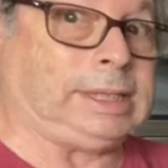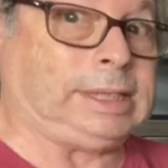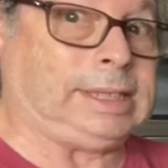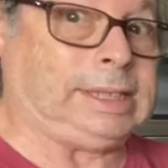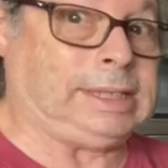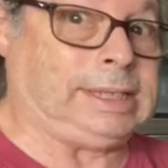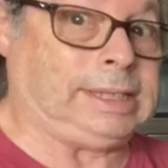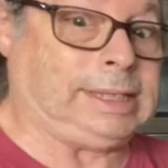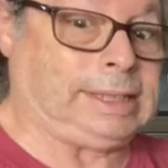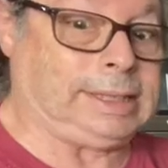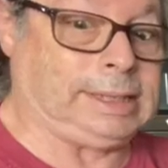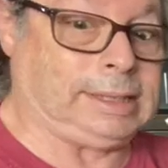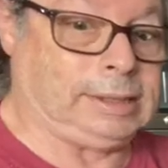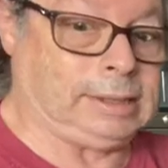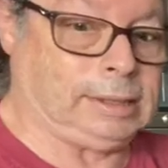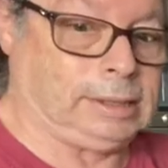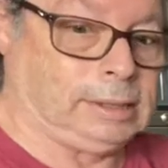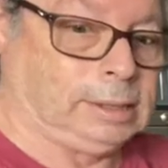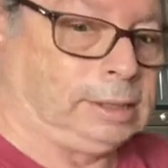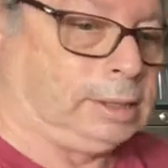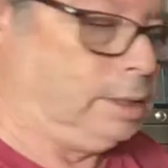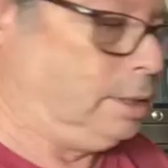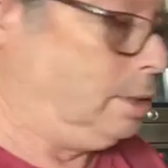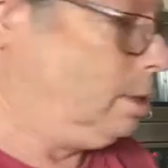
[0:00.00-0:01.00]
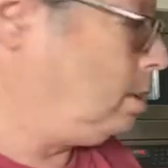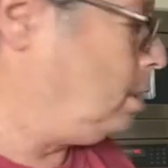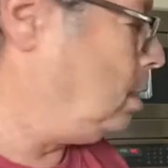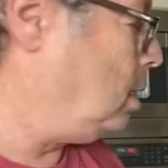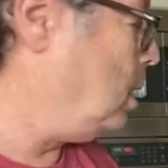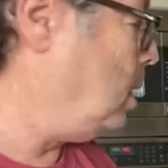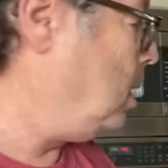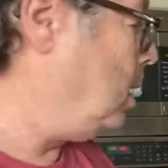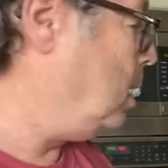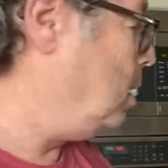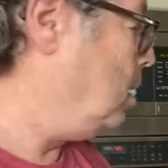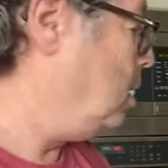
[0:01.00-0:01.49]
Yeah. All
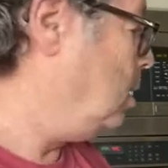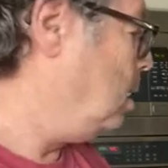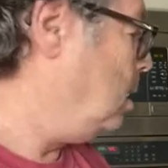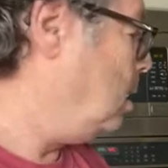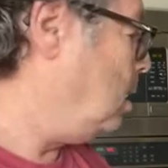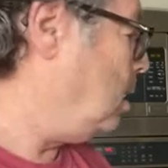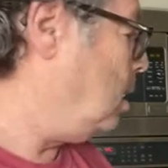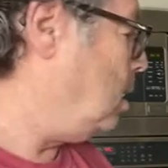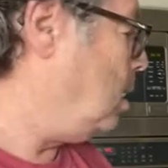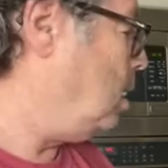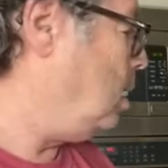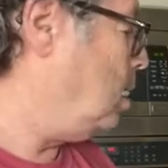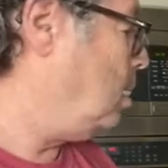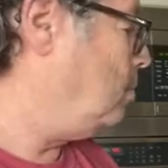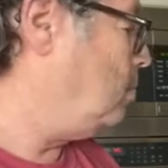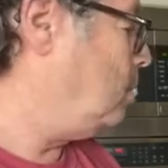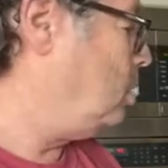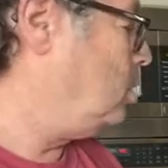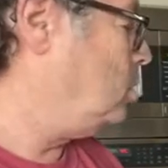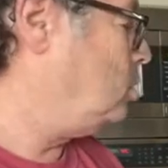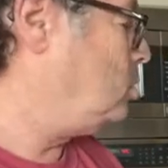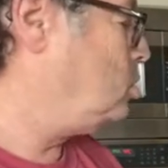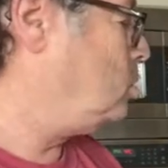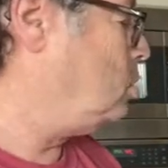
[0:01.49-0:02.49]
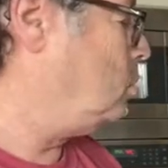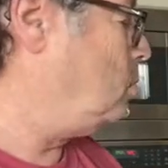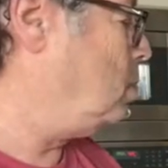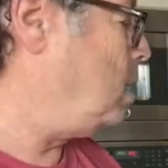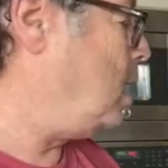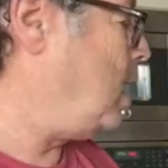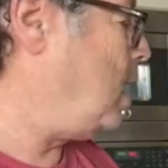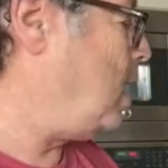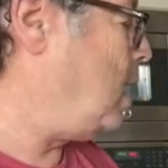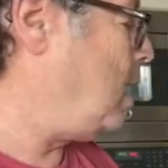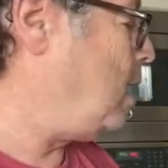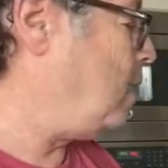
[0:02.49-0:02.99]
right.
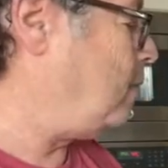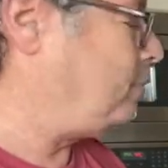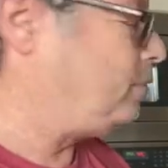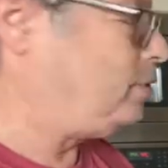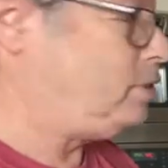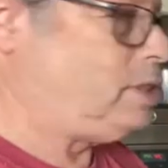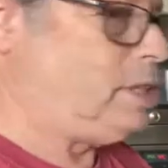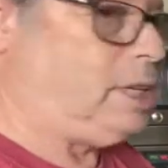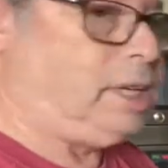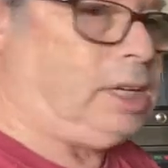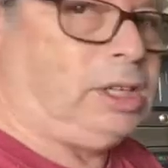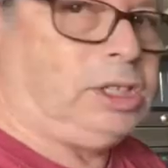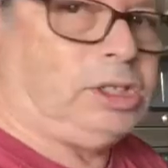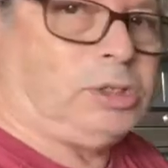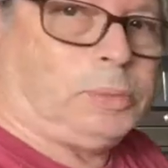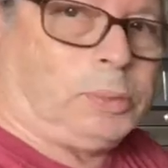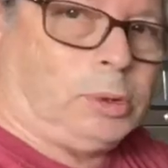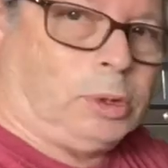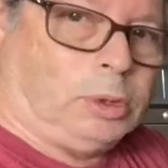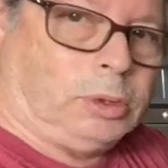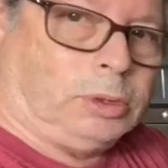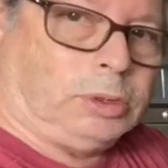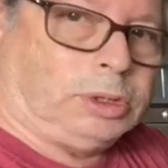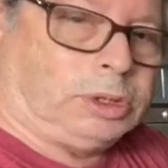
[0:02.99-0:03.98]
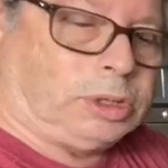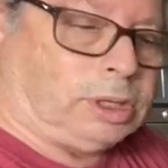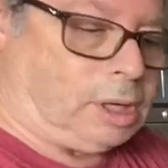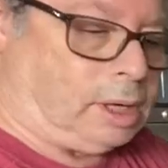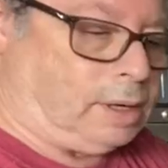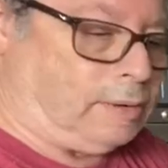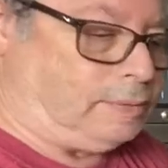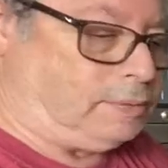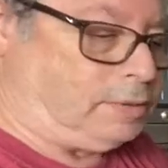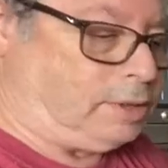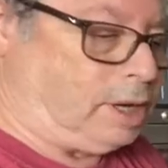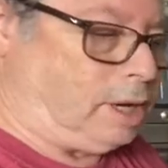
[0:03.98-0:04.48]
2.5 teaspoons
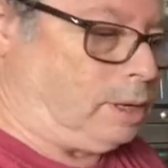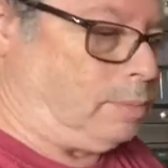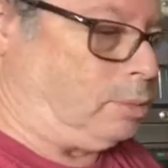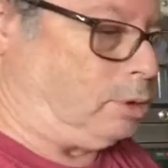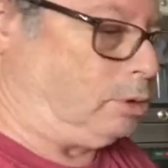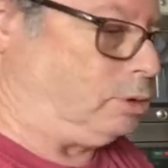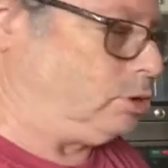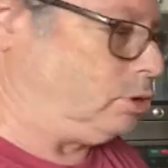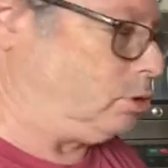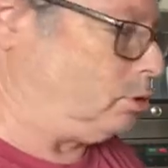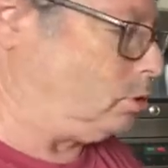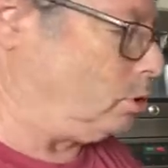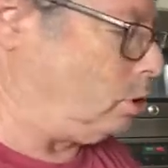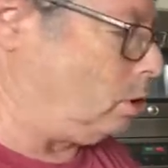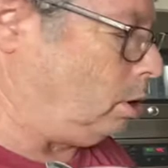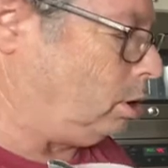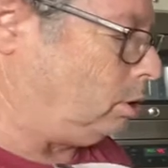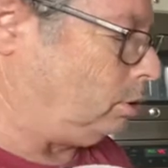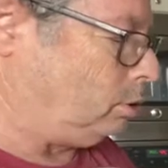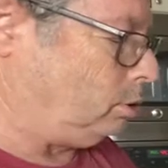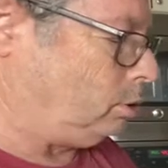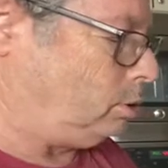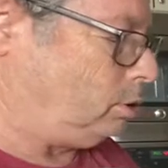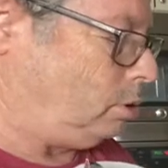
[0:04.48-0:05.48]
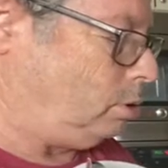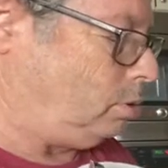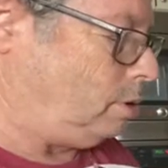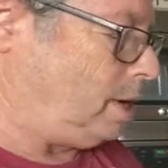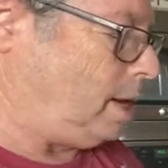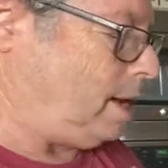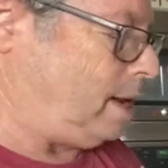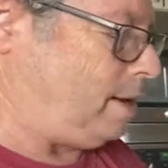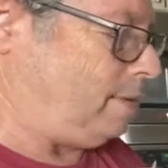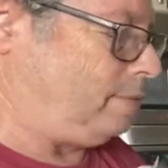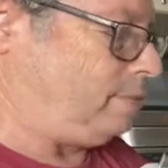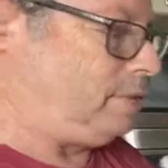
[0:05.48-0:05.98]
of table salt.
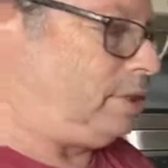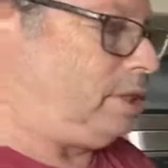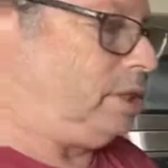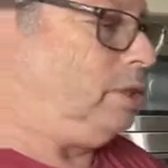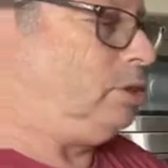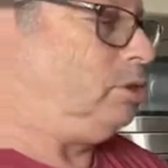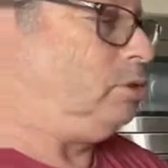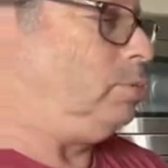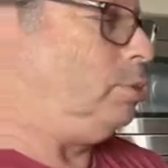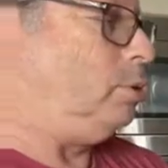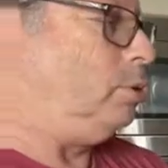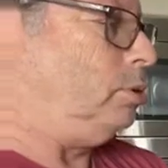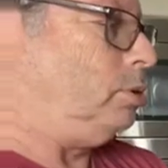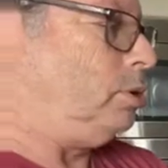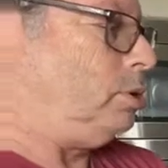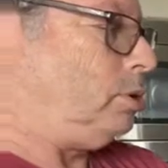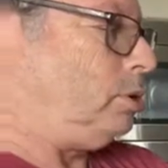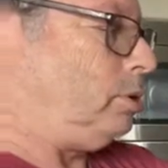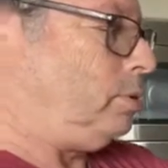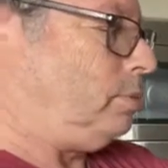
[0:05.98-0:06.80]
2.5 teaspoons.